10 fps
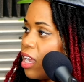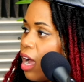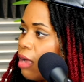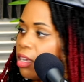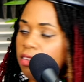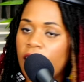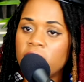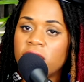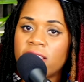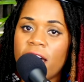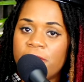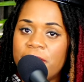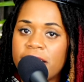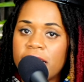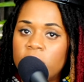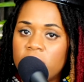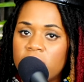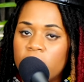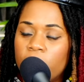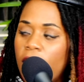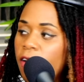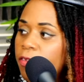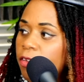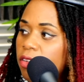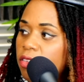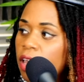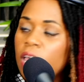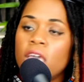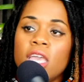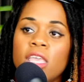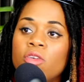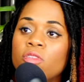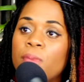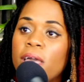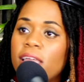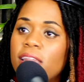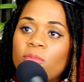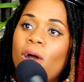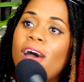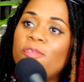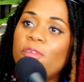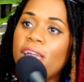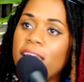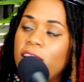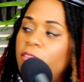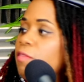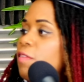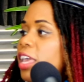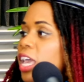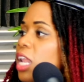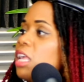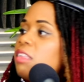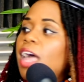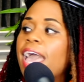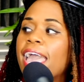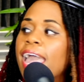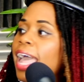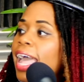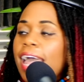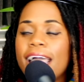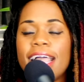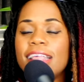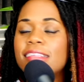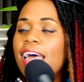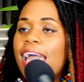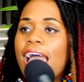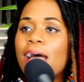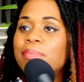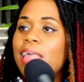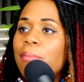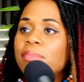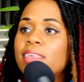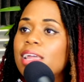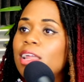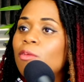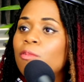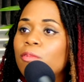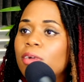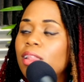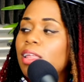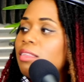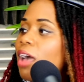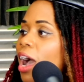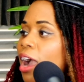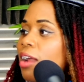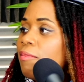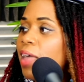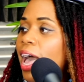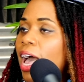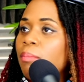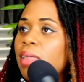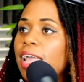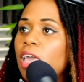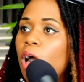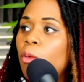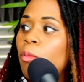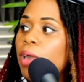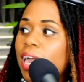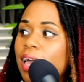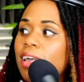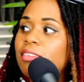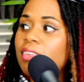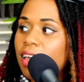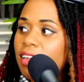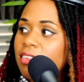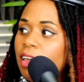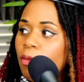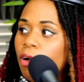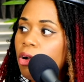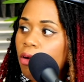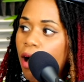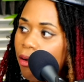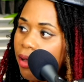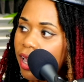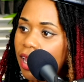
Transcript: options. Yeah. Y'all just got fucking yeah. chicken and waffles. Yeah. And you expect, and the waffle ain't even vegan. It's like yeah. it's like I'm I'm getting really tired of that. I'm That's like, yo, point. we exist and we're growing.